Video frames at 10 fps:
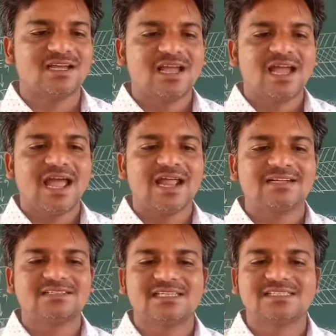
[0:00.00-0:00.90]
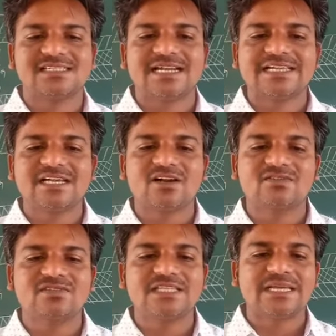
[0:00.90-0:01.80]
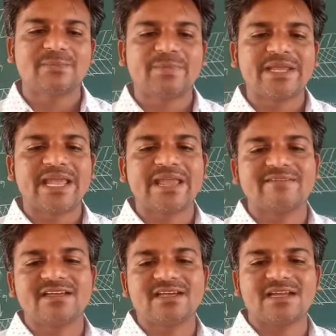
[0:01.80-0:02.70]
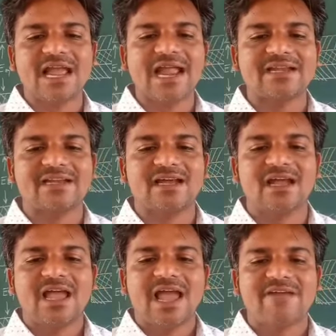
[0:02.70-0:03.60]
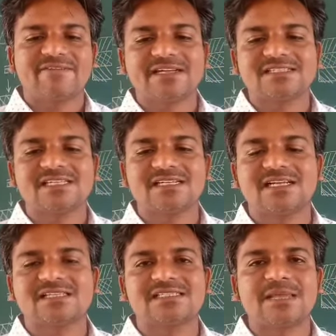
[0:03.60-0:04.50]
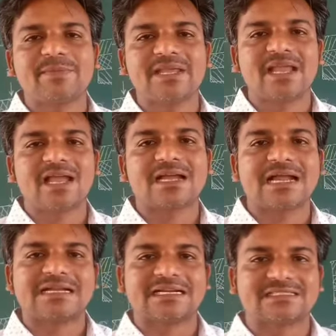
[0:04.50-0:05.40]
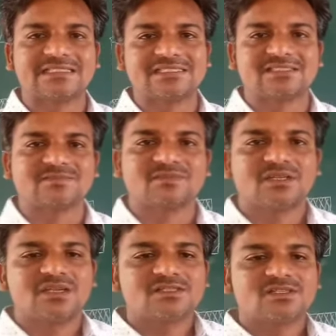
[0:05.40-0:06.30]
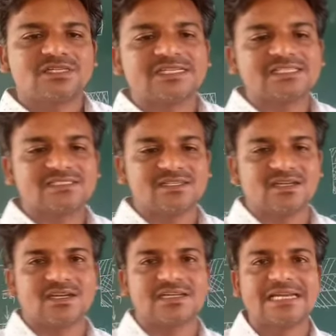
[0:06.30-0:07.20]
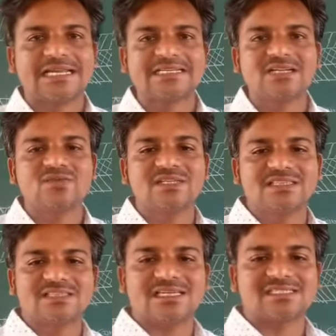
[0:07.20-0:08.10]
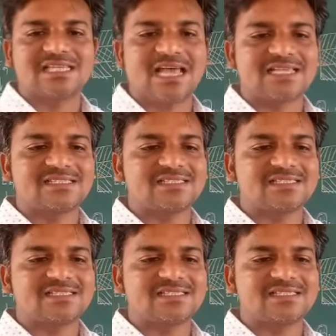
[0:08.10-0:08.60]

and the study of their behavior and effects in semiconductors. So it is related with science,